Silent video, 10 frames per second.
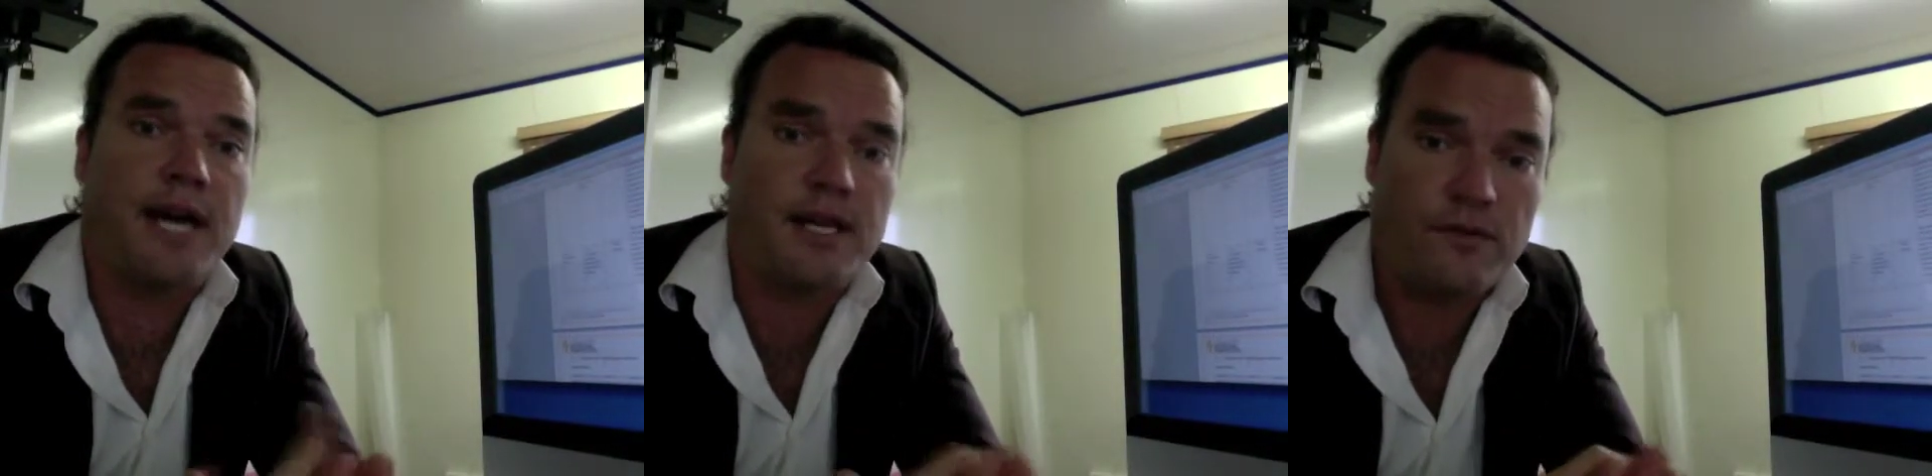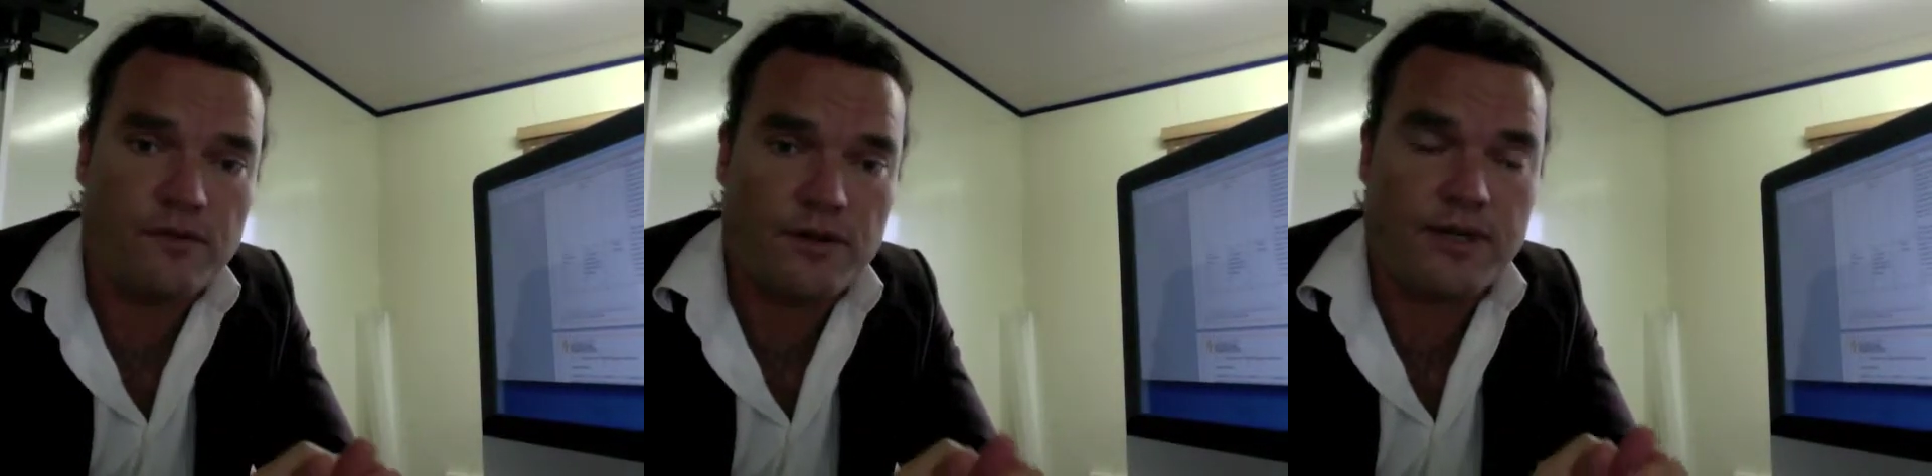and
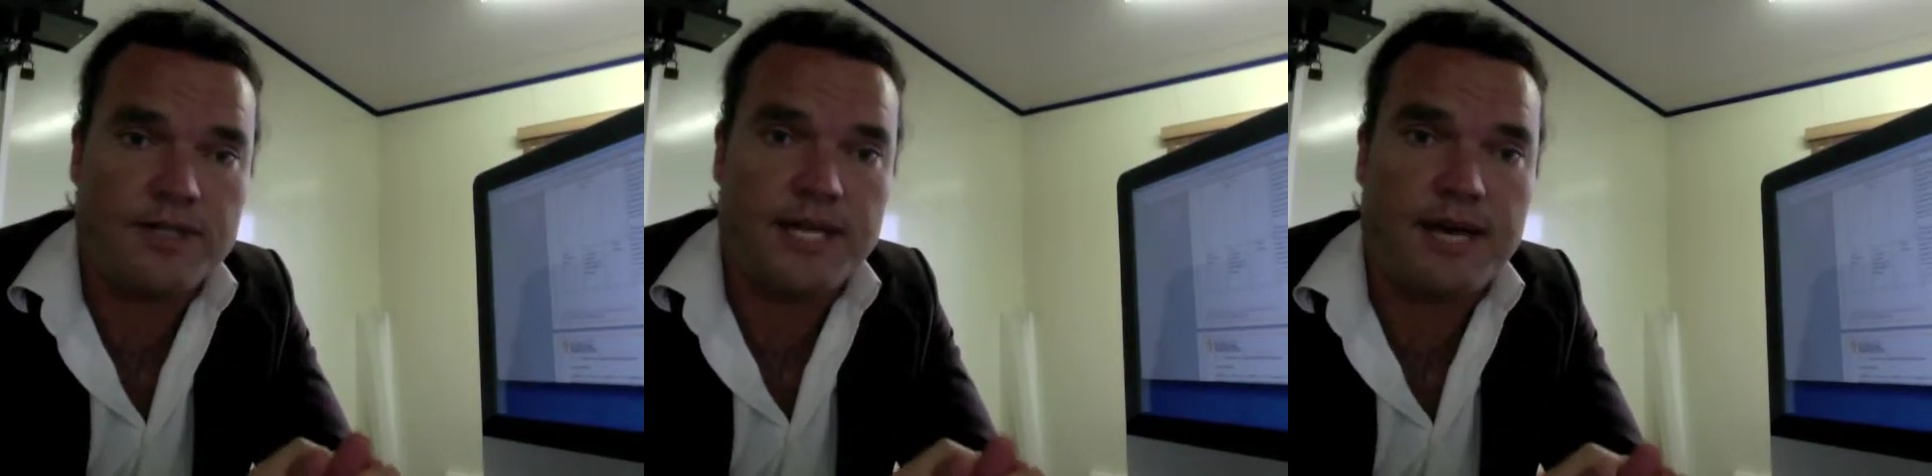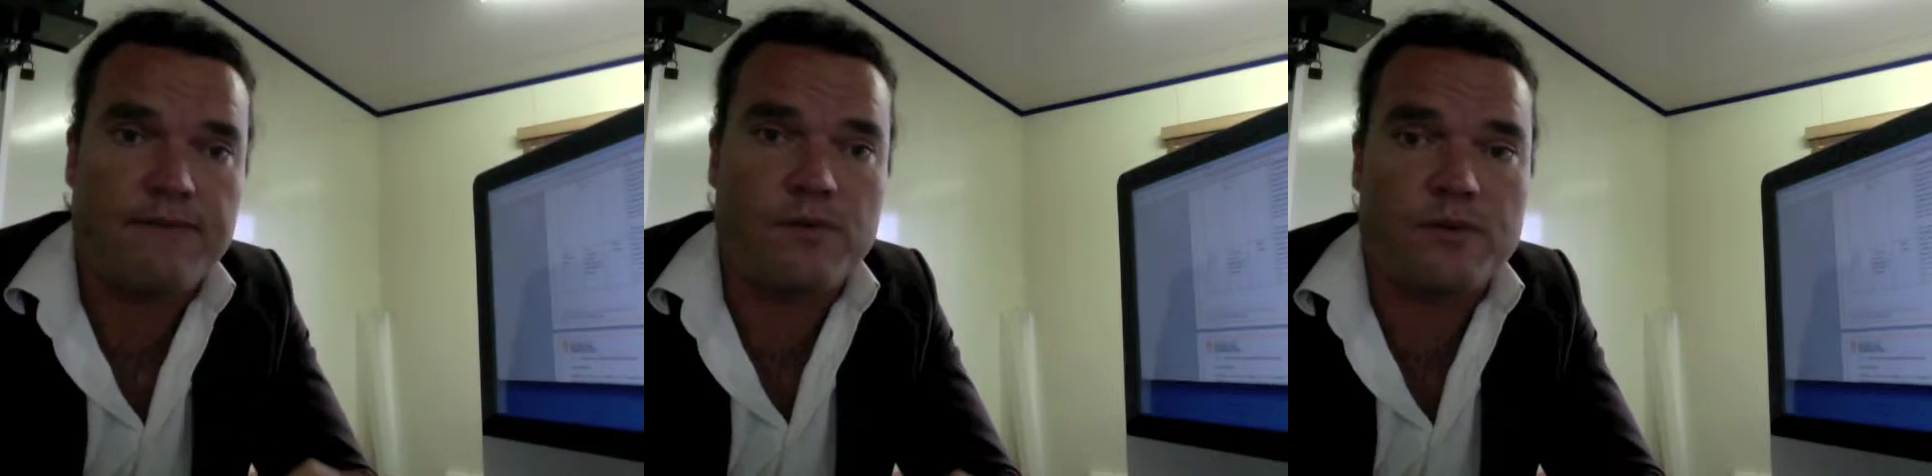you've got an
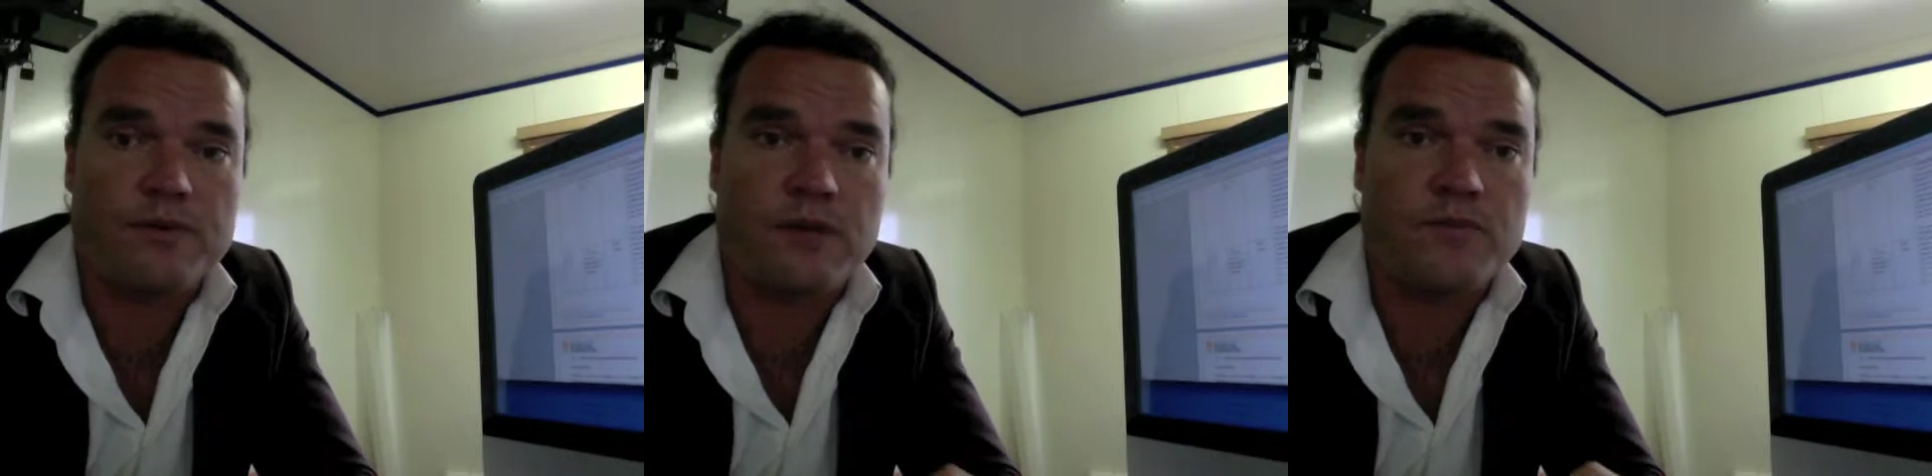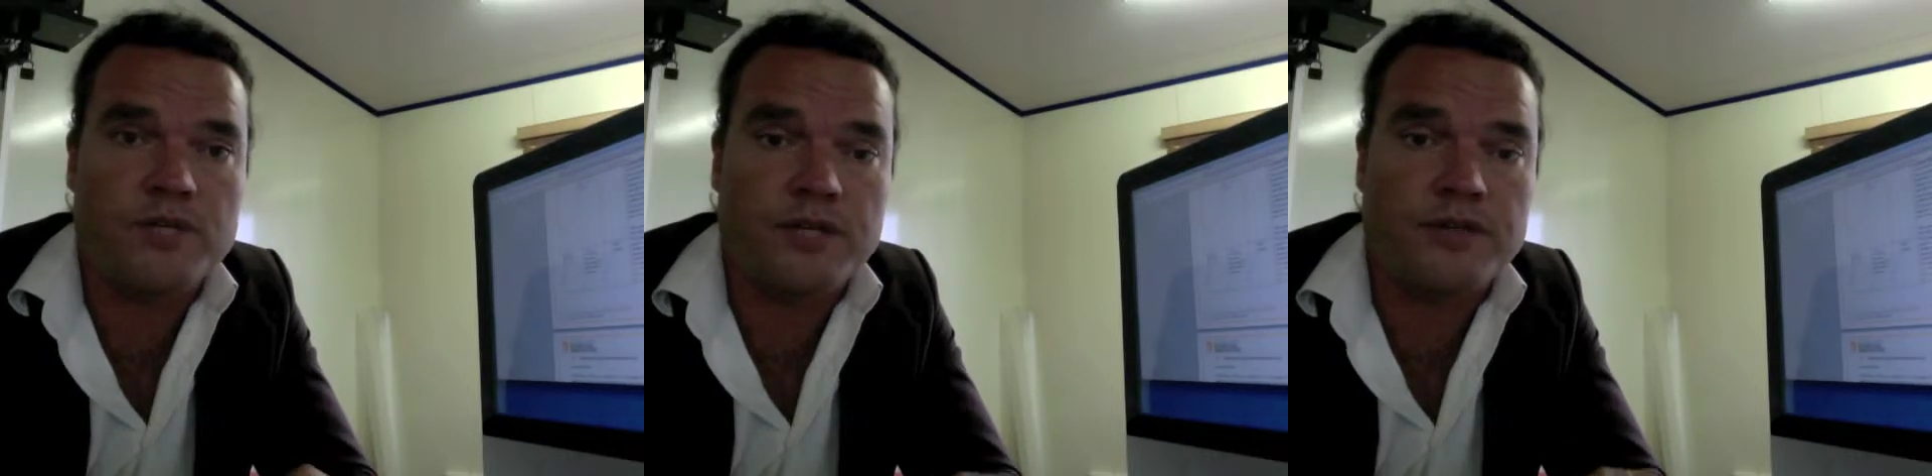exam for the
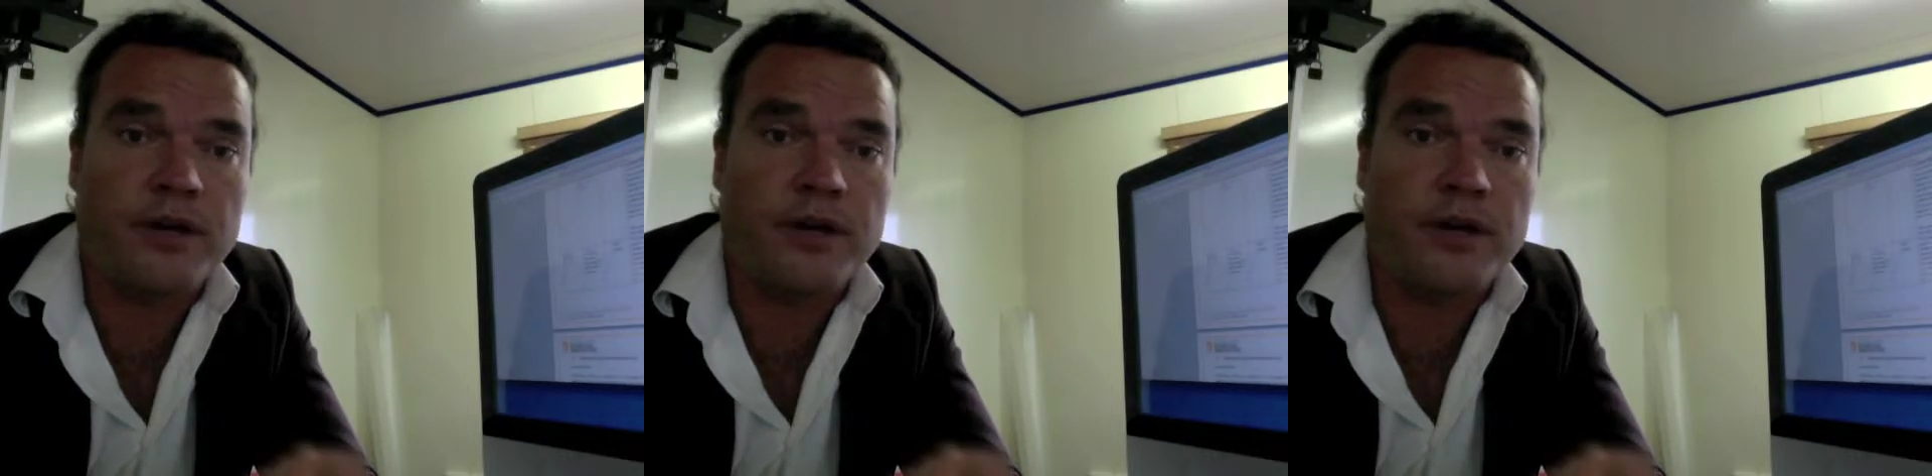subject.